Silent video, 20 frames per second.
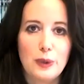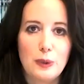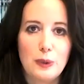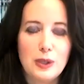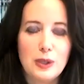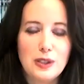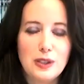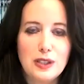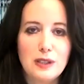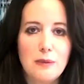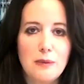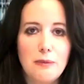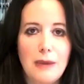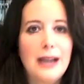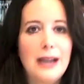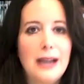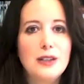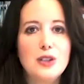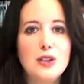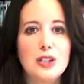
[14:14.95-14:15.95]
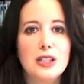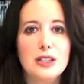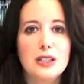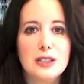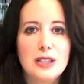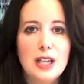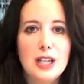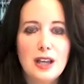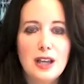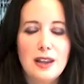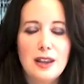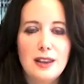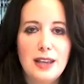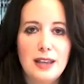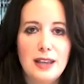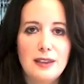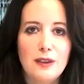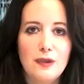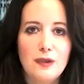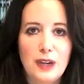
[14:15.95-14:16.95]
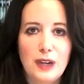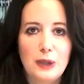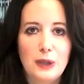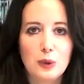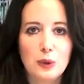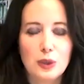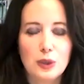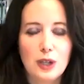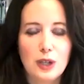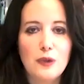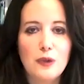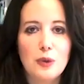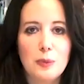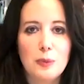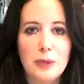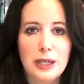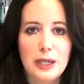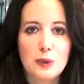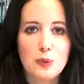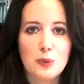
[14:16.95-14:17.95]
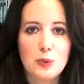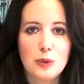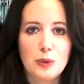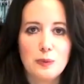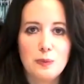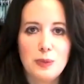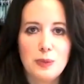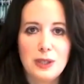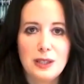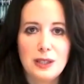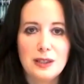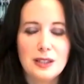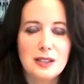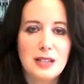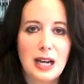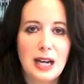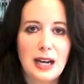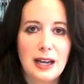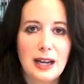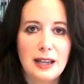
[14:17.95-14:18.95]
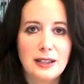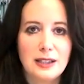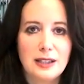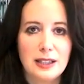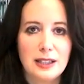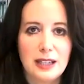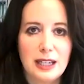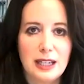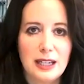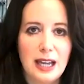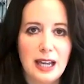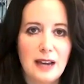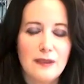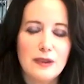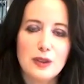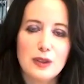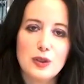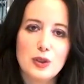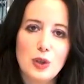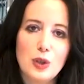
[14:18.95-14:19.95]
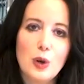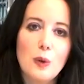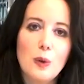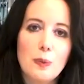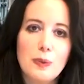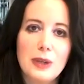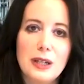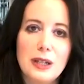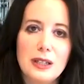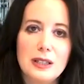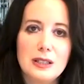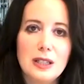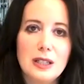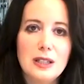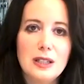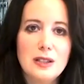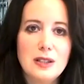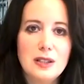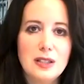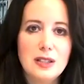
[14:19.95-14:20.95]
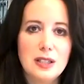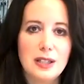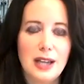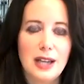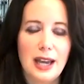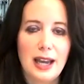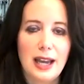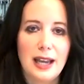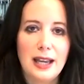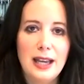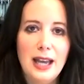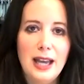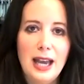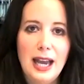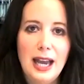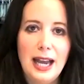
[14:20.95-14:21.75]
It wasn't imagined that the federal government would be the size and have the scope that it does today.